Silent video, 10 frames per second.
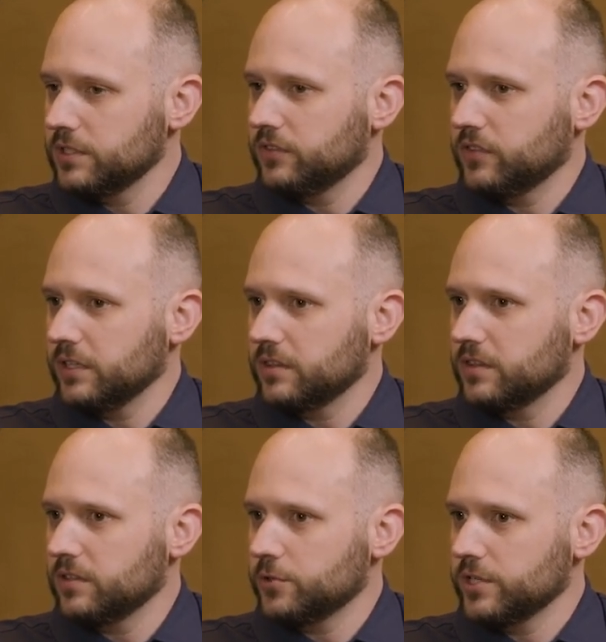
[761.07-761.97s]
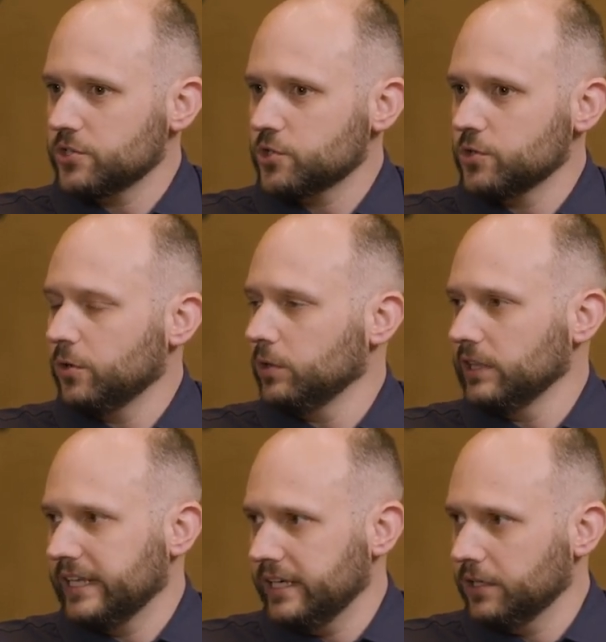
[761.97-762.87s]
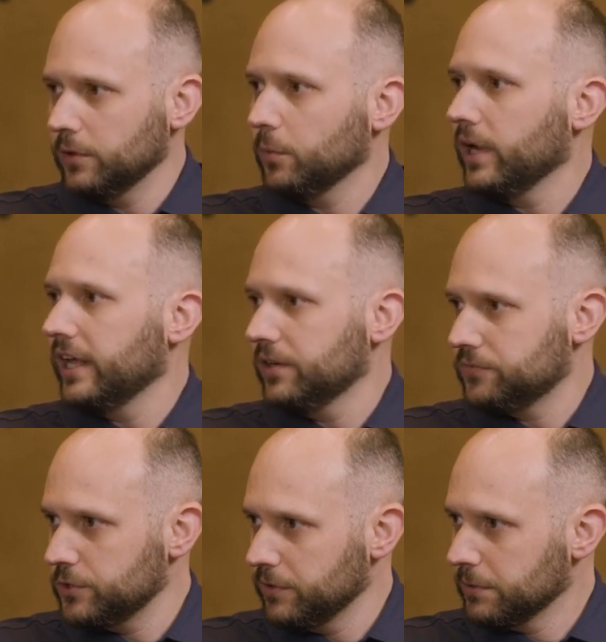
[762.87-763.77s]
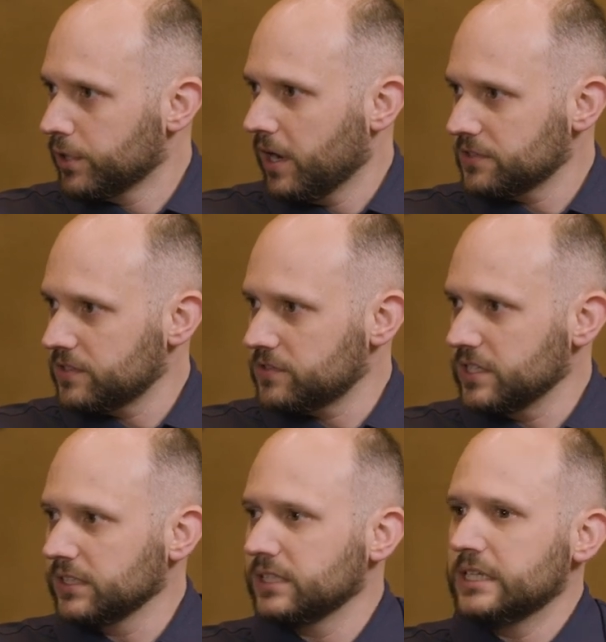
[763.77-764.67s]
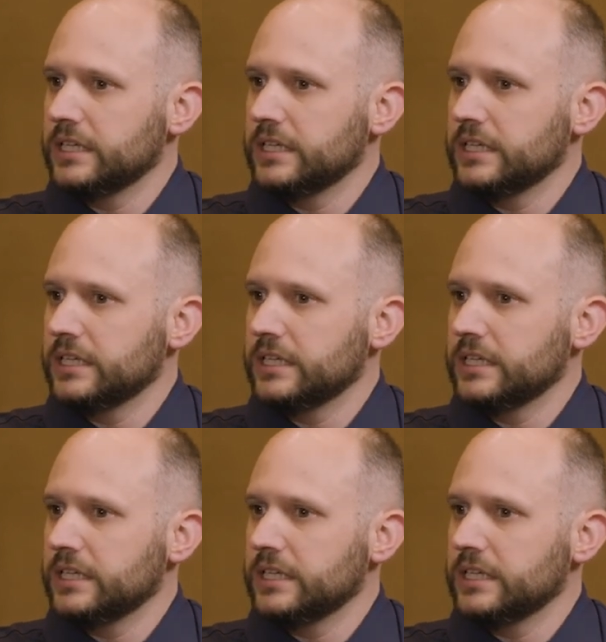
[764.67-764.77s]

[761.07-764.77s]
Is it the traditional linear way of doing processing?